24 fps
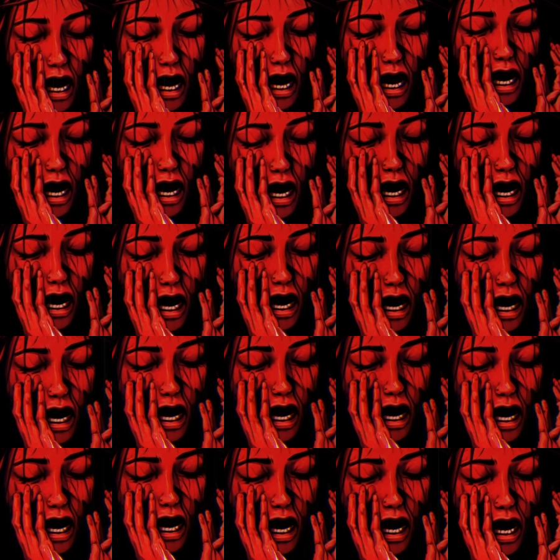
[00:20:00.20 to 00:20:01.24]
breath
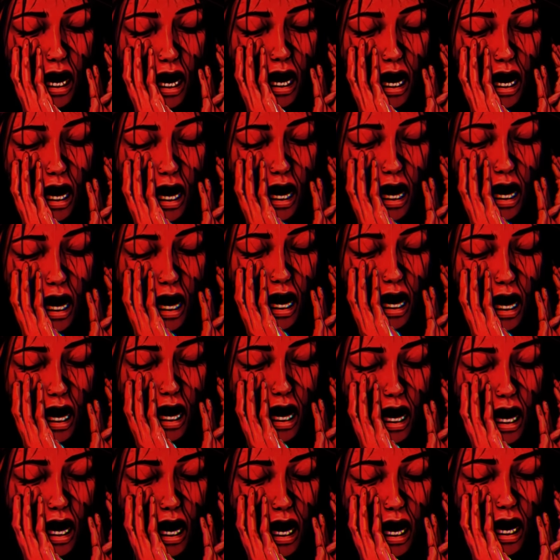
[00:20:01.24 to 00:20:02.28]
and leaned
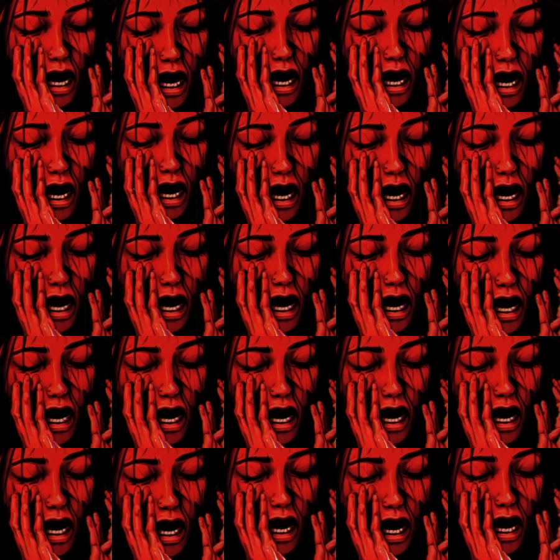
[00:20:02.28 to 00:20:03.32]
closer.
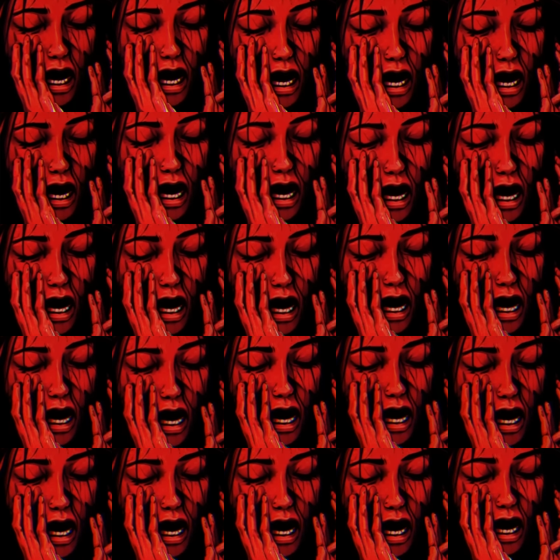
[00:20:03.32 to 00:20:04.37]
The
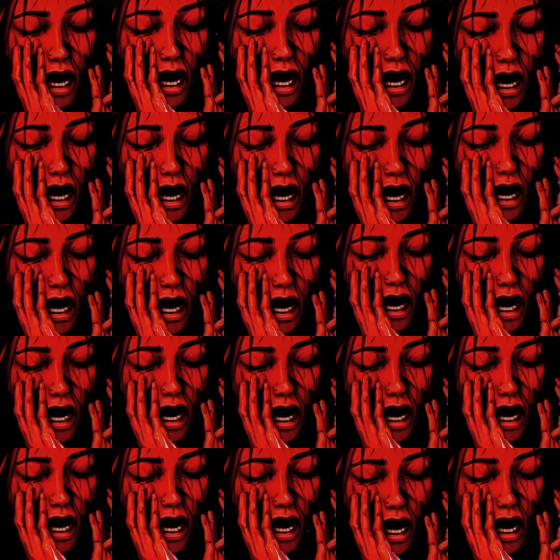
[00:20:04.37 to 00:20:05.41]
ears of a stuffed
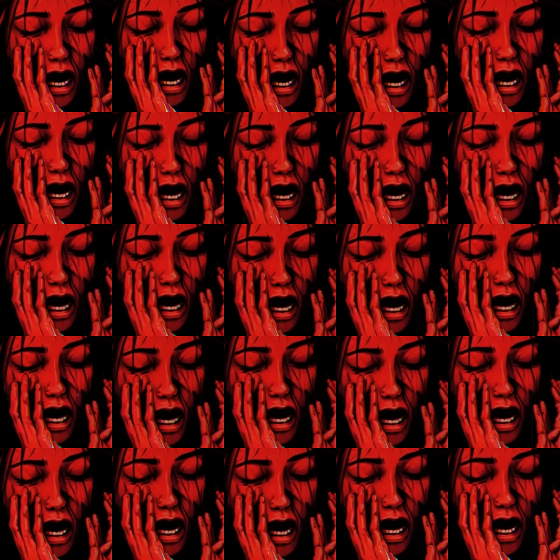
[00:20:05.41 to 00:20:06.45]
rabbit were
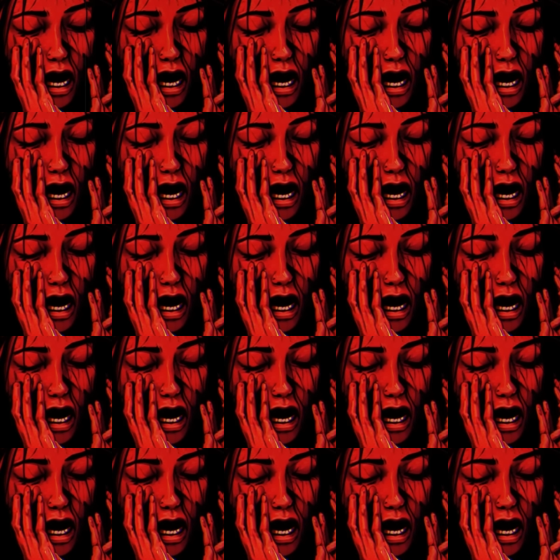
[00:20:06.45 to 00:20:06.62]
held